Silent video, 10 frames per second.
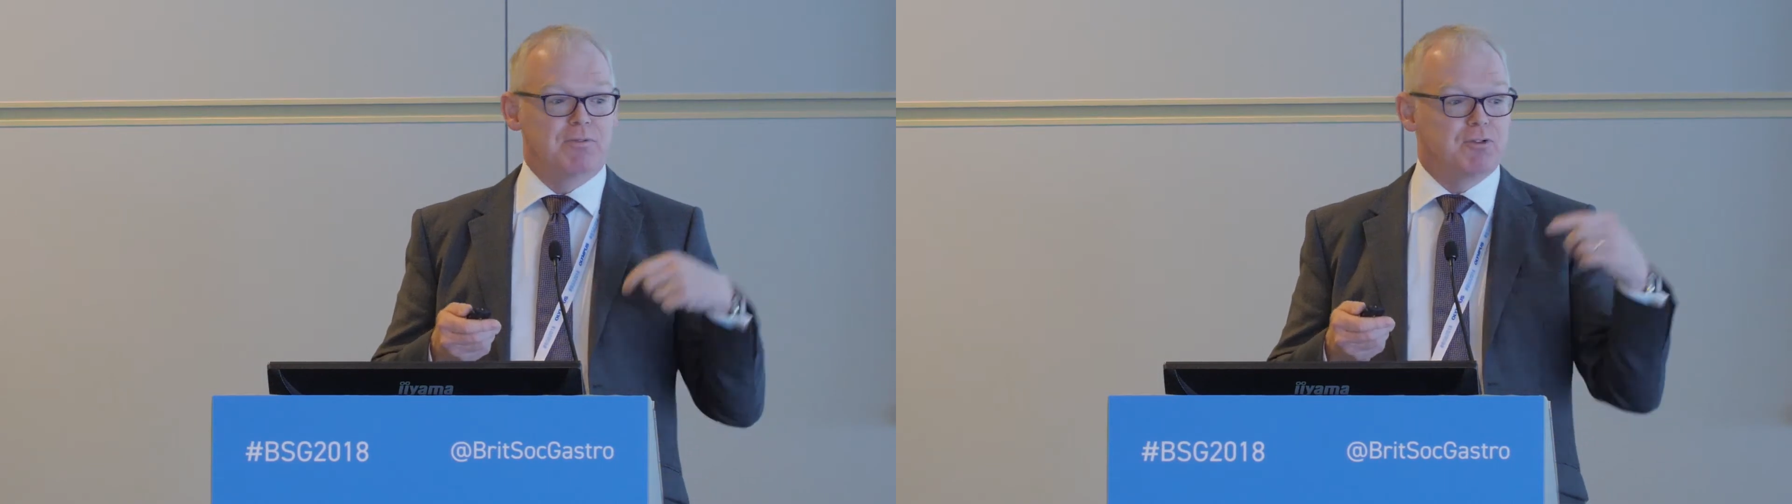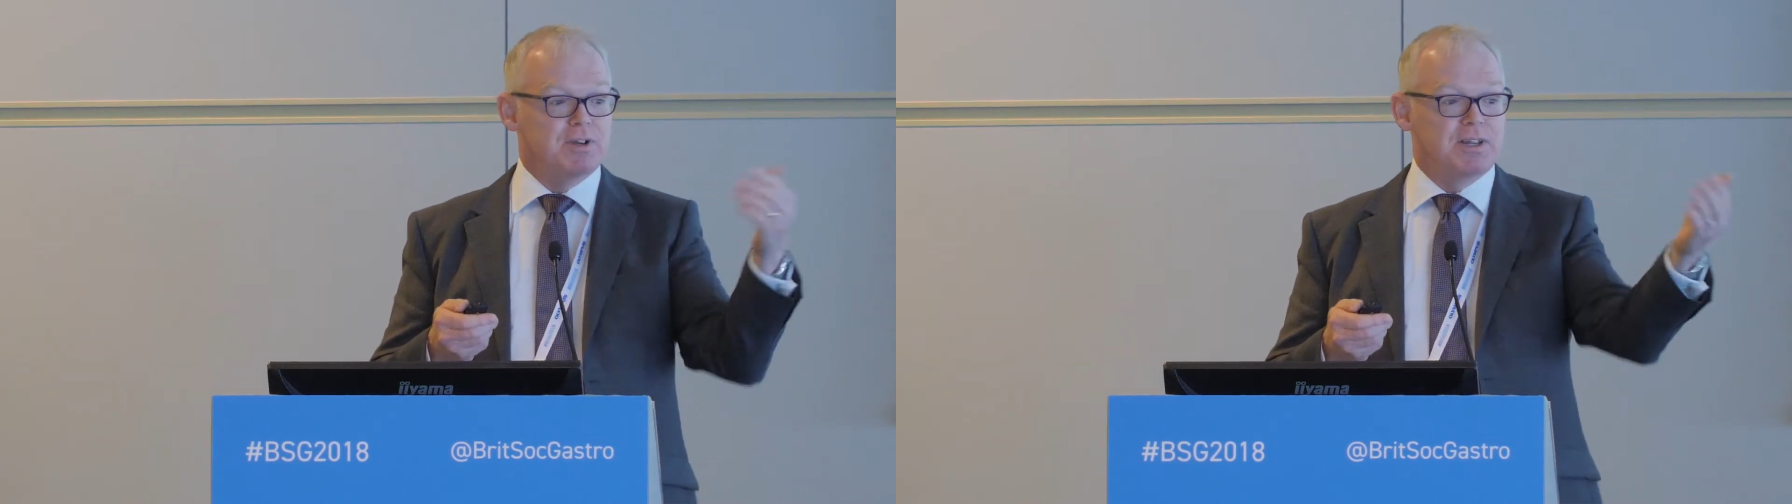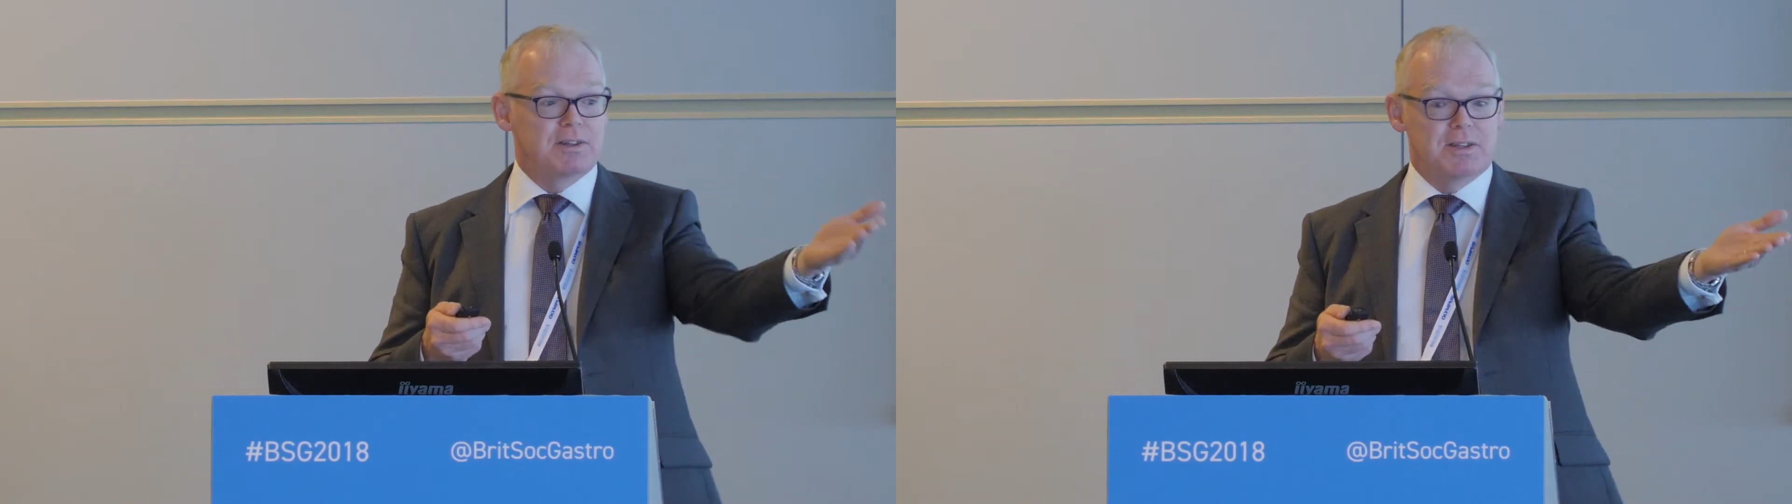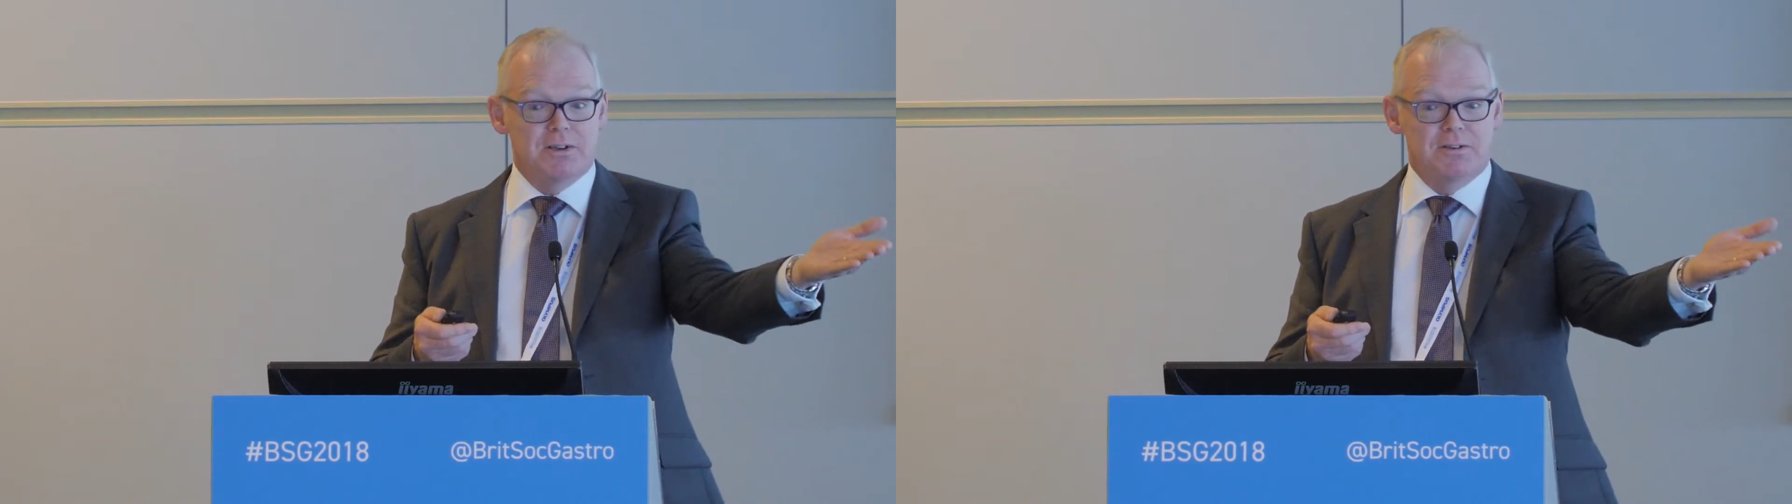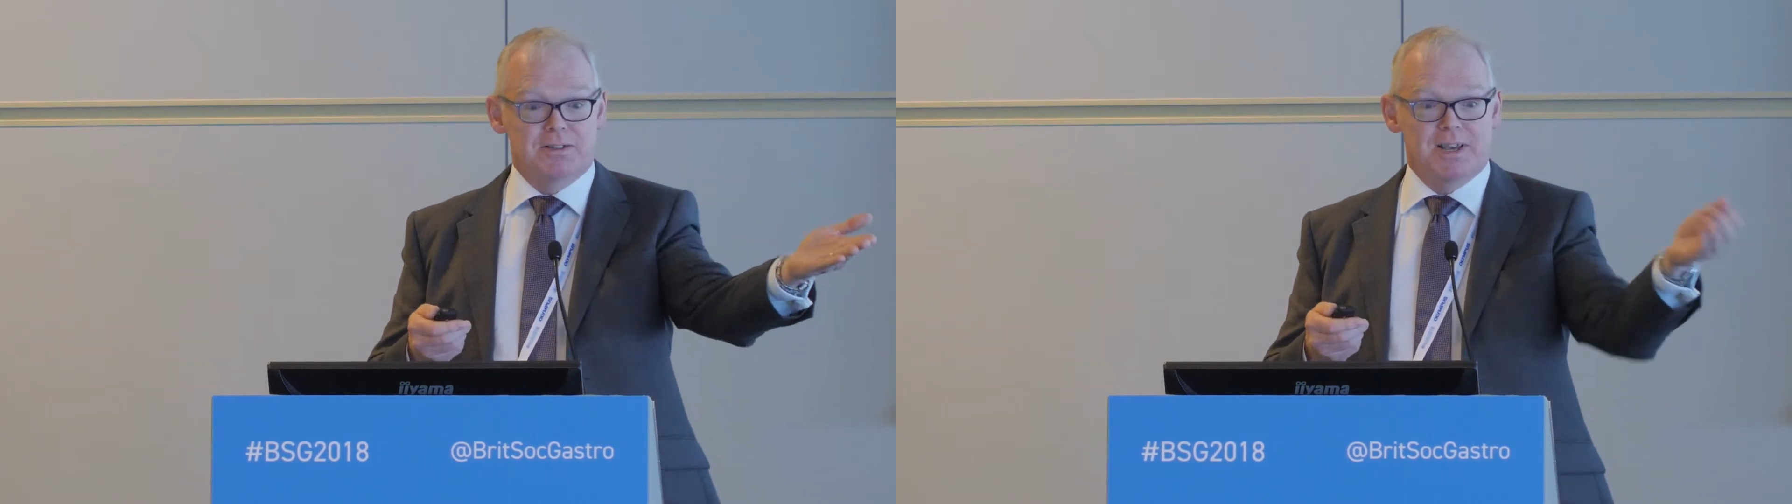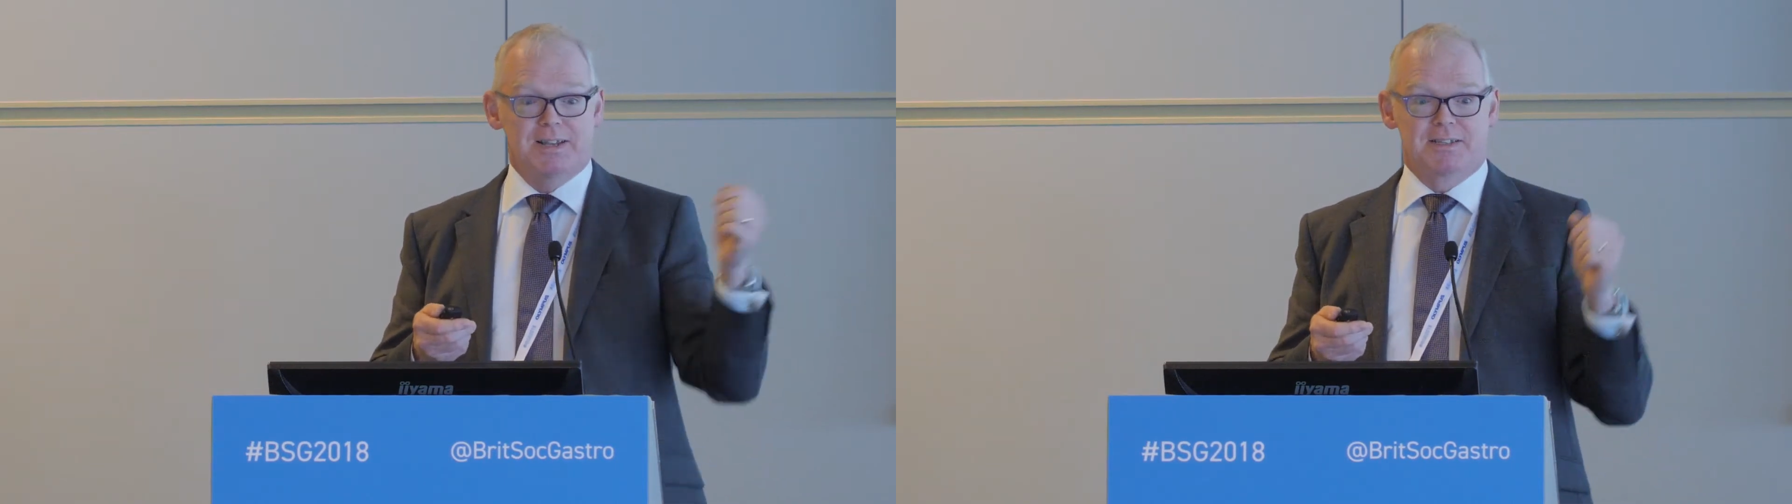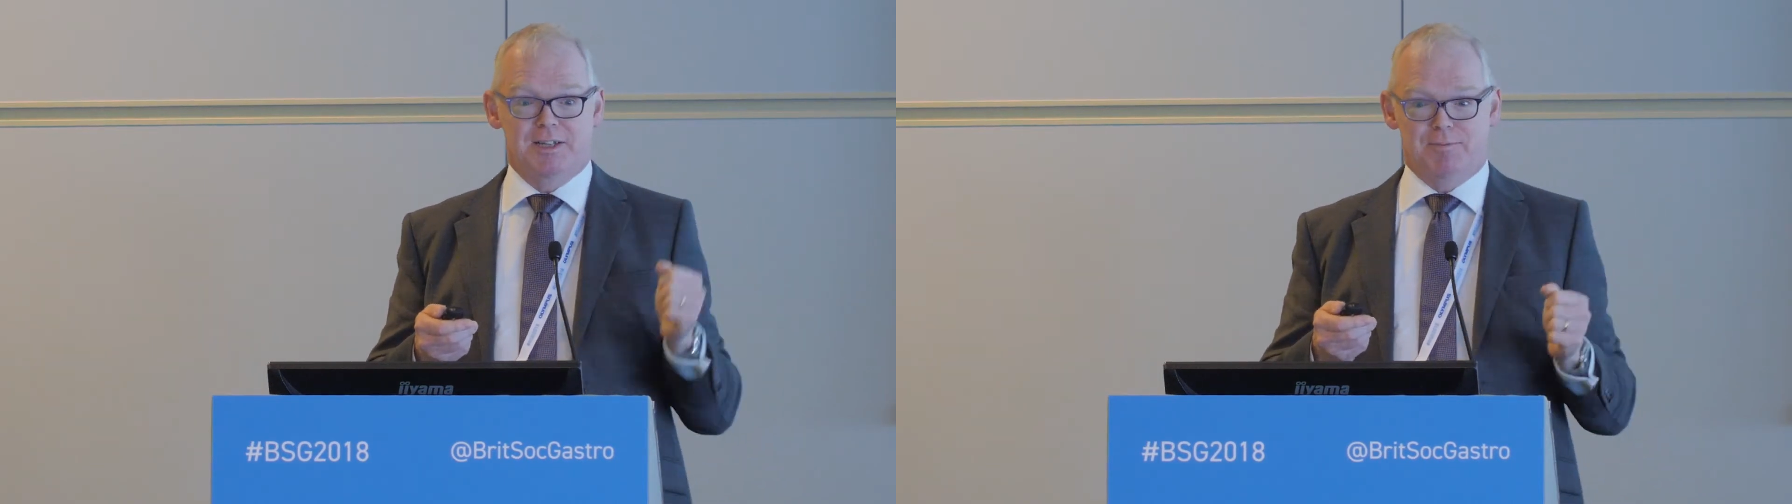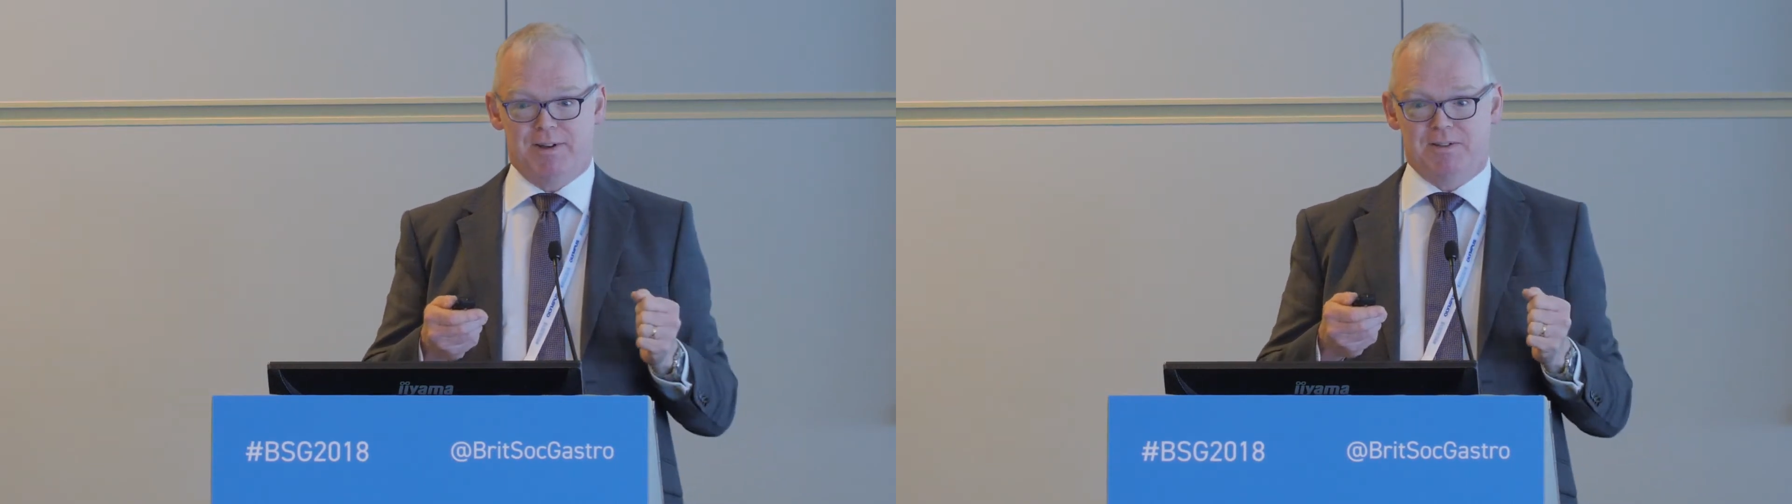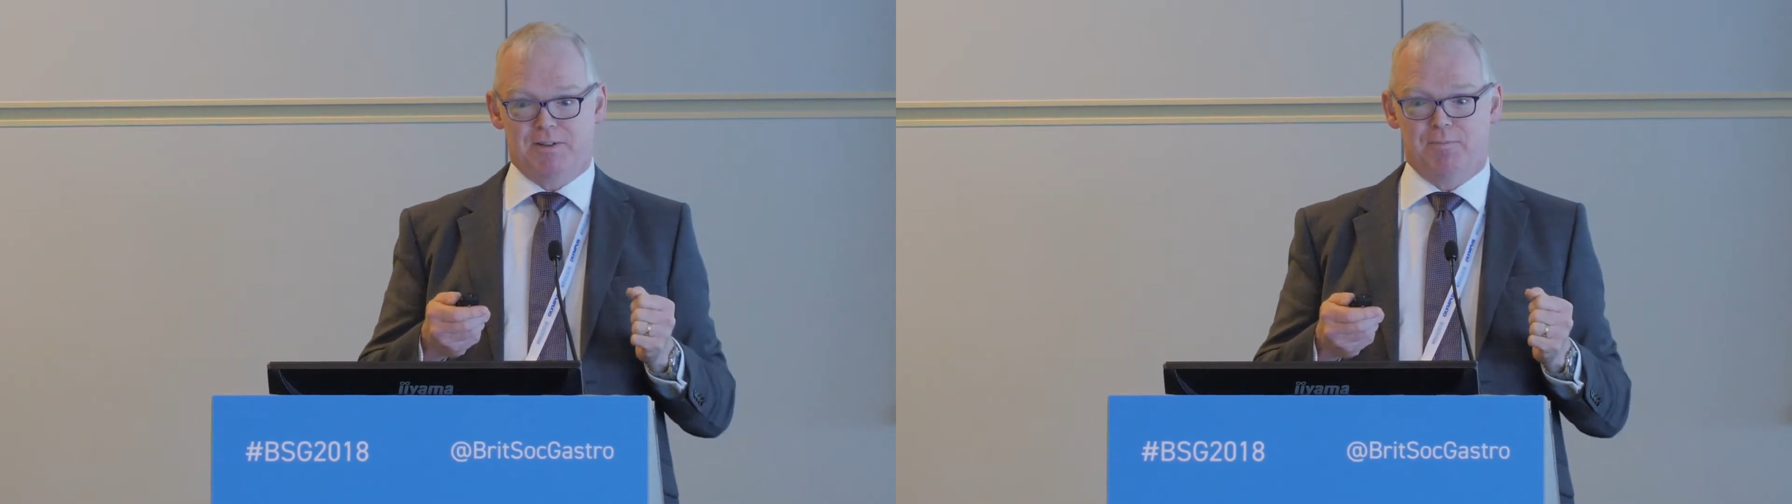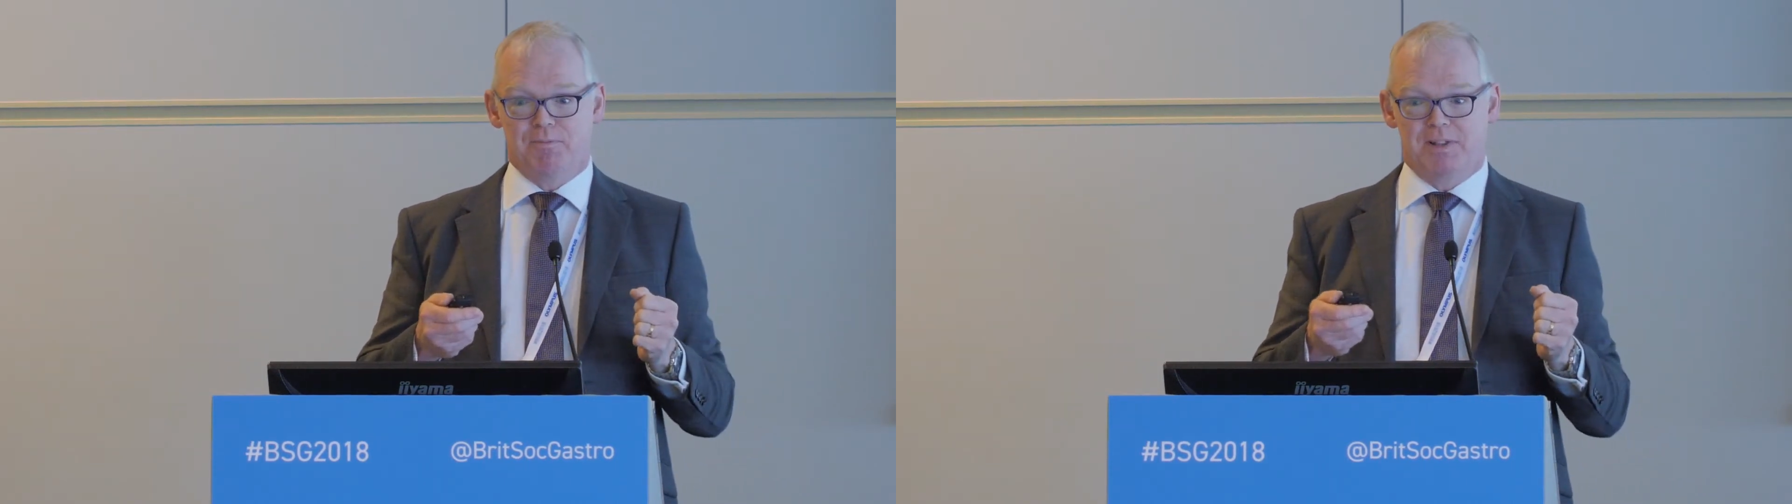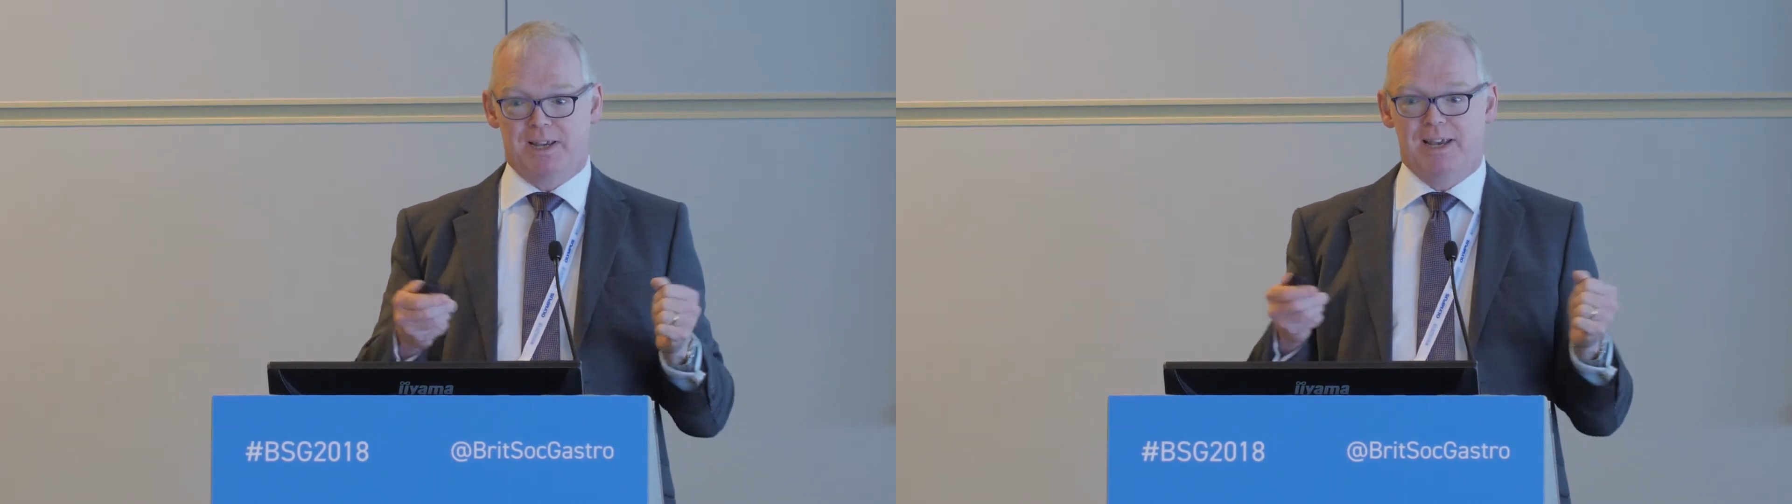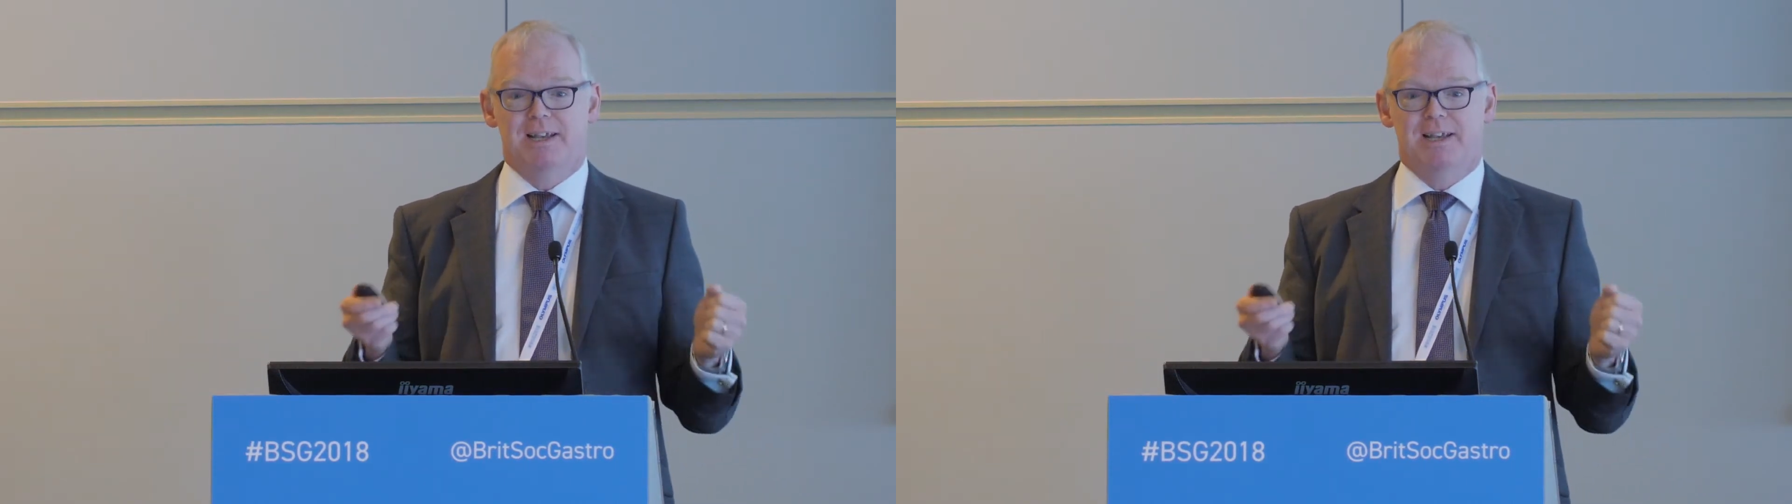If you're enthusiastic about something,